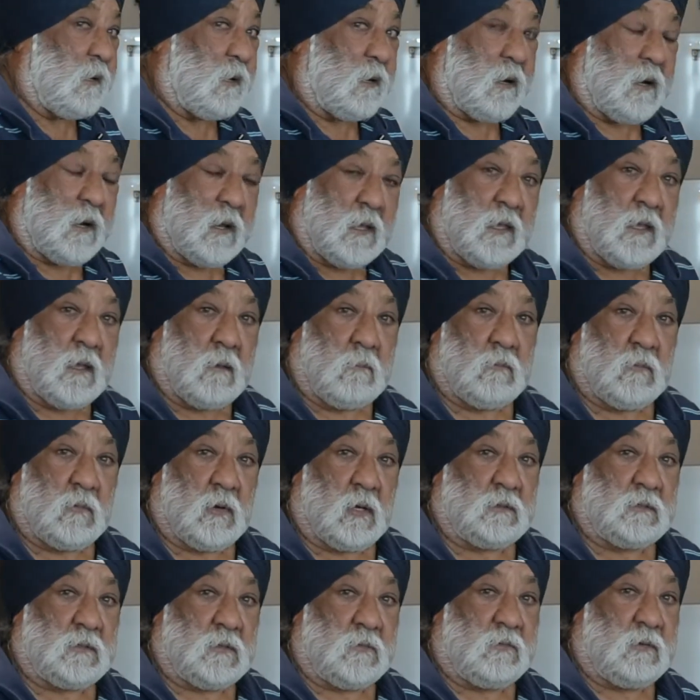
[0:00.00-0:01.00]
I am
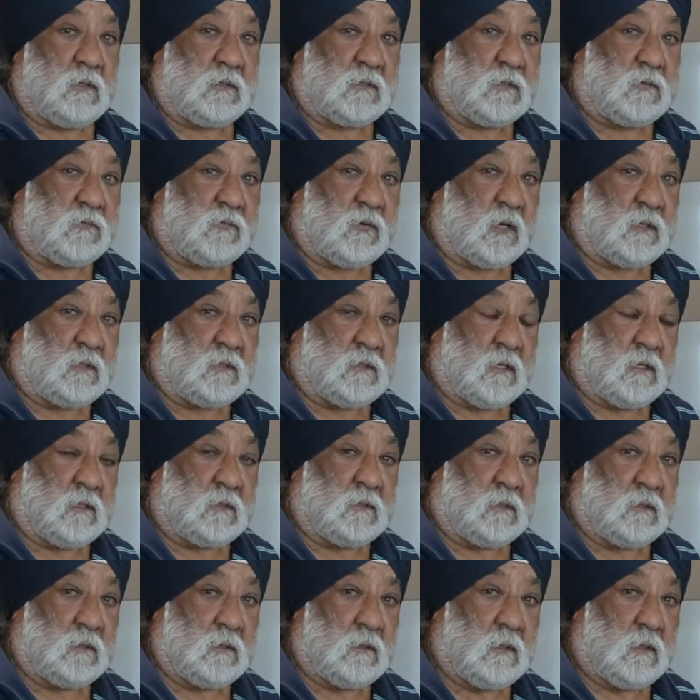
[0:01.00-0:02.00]
not restricted
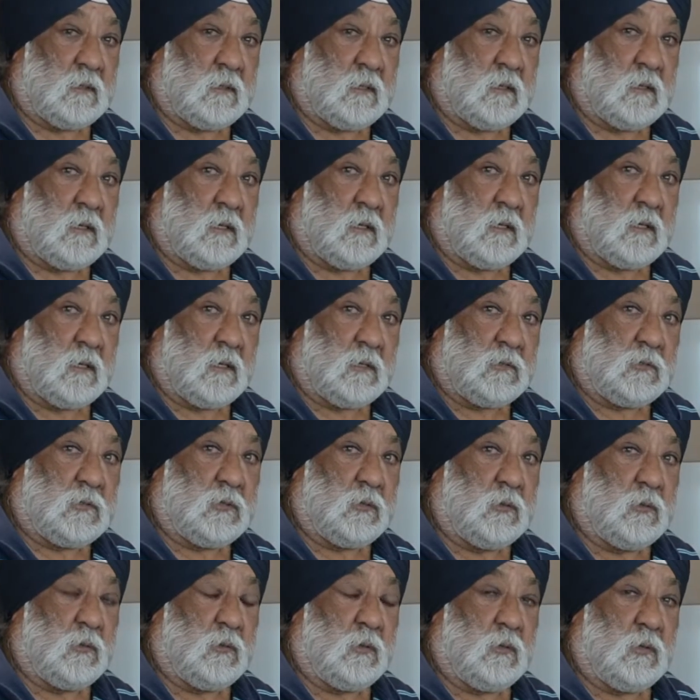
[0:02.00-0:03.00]

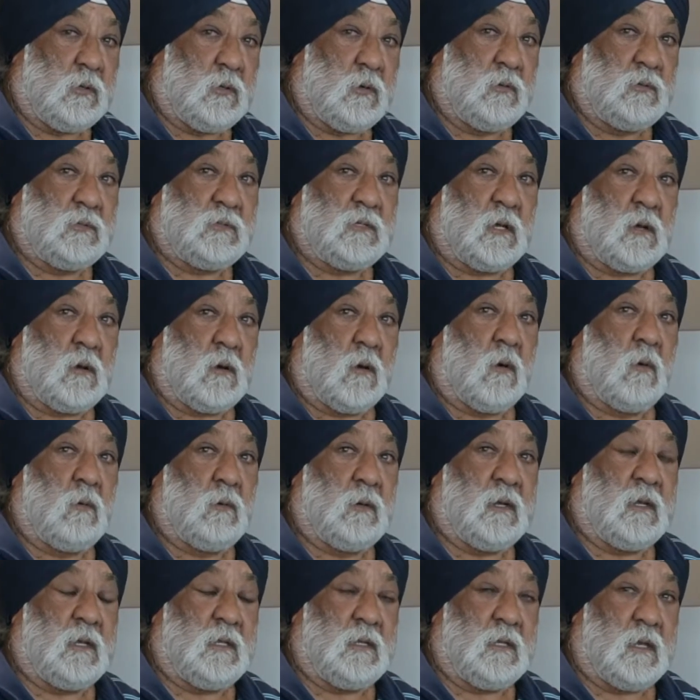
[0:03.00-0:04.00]
to using
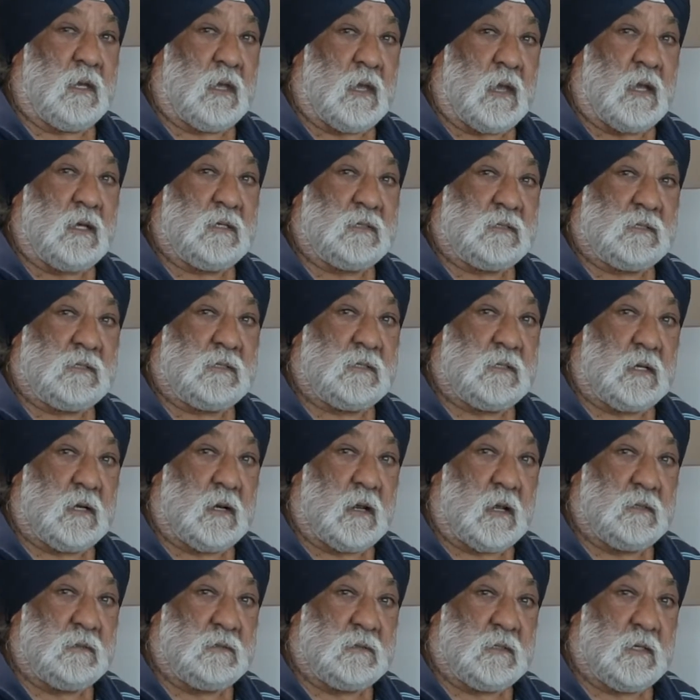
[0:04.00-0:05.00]
only the S
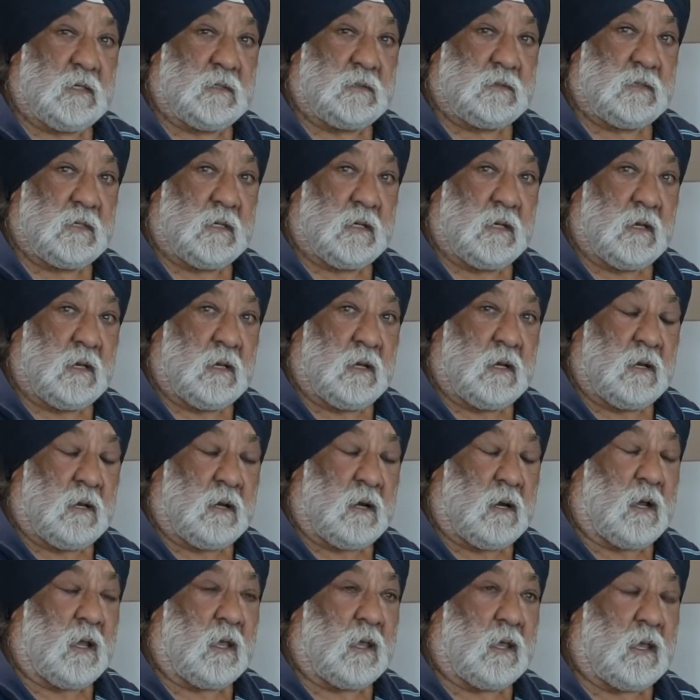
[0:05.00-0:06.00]
lenses.
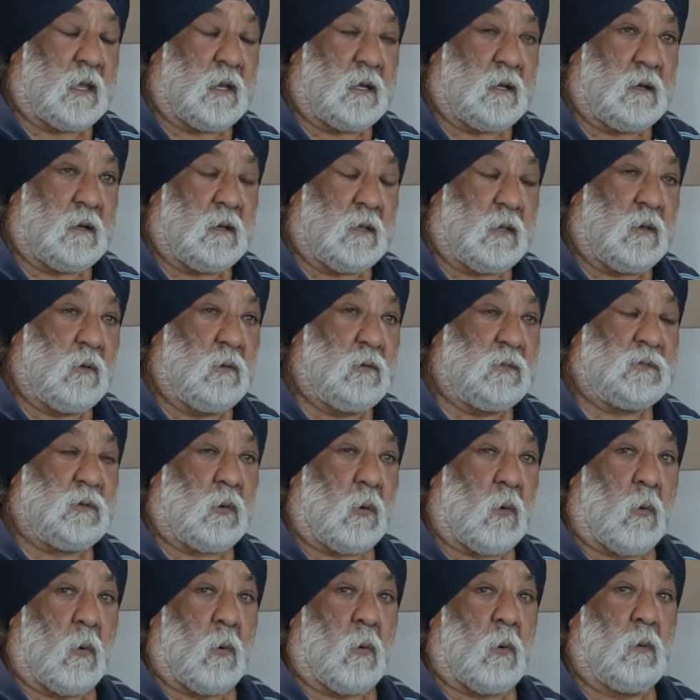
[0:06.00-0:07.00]
I can use
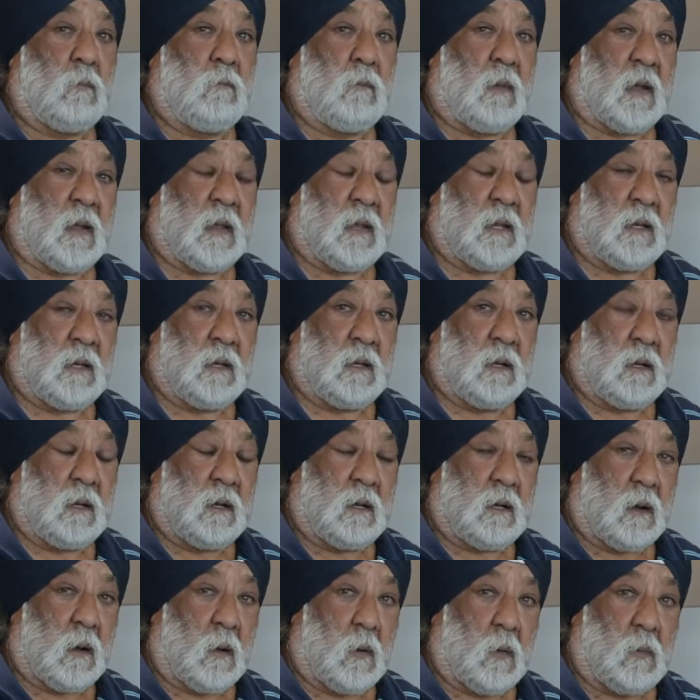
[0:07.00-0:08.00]
all my
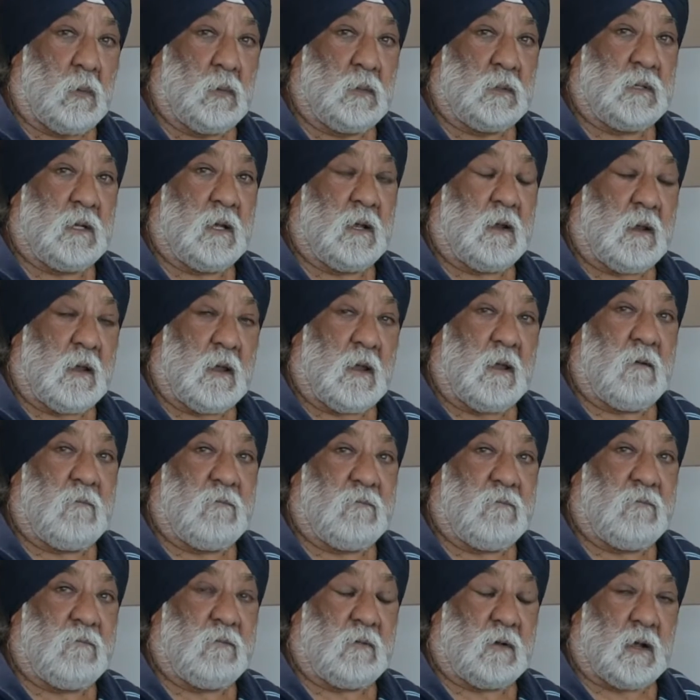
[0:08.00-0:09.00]
old F
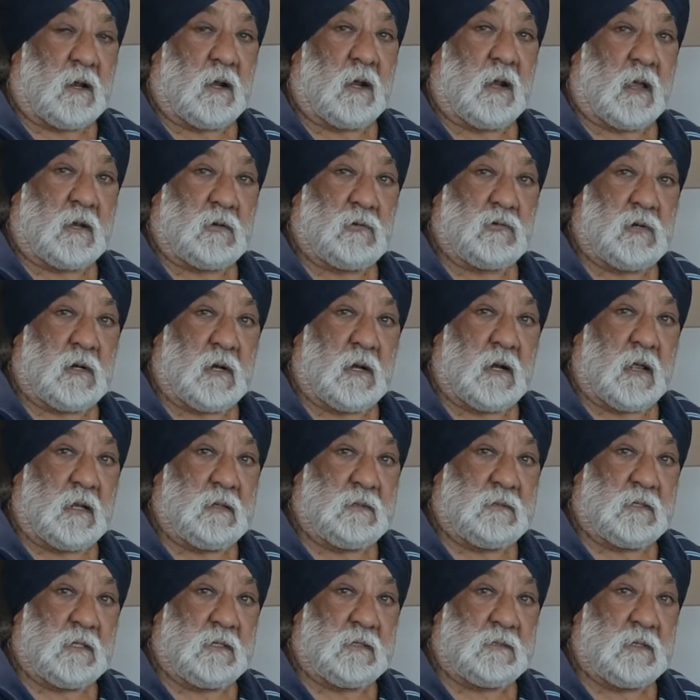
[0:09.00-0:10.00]
collection
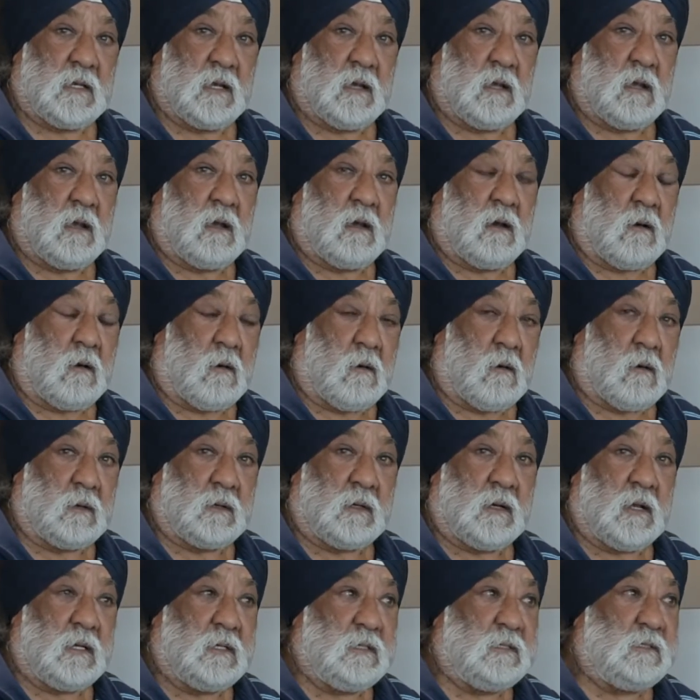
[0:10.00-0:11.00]
lenses on
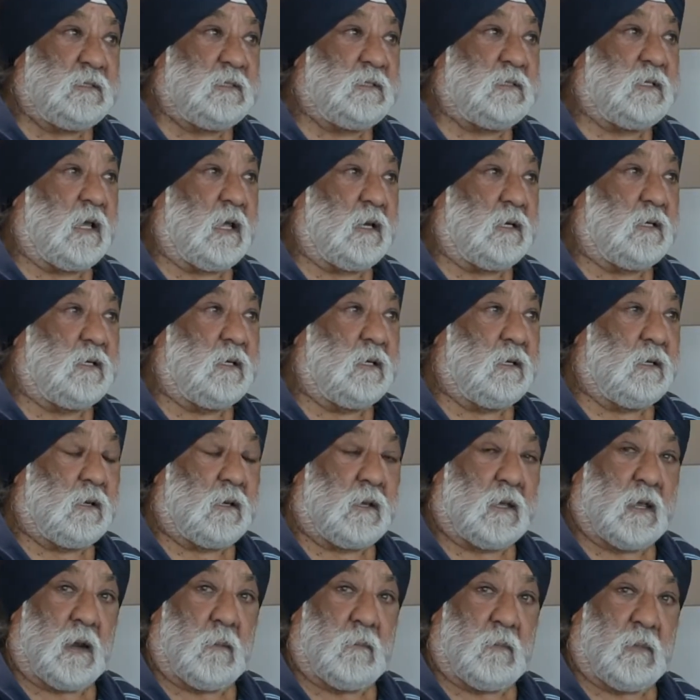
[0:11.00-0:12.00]
Z
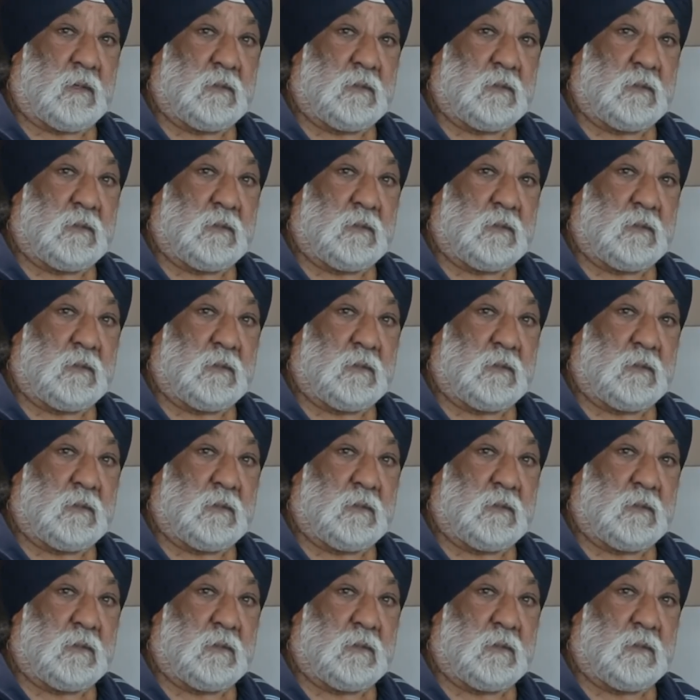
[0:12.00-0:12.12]
cameras.